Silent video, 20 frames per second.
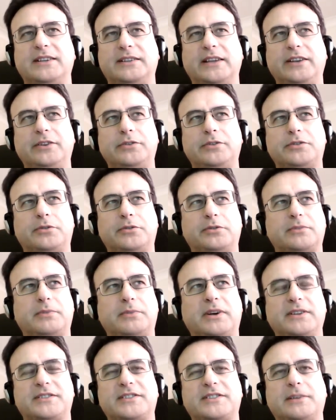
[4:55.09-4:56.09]
and then you talked
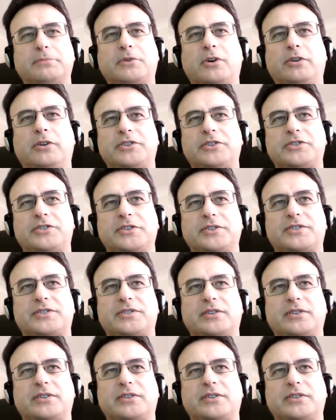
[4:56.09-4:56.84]
about subconscious.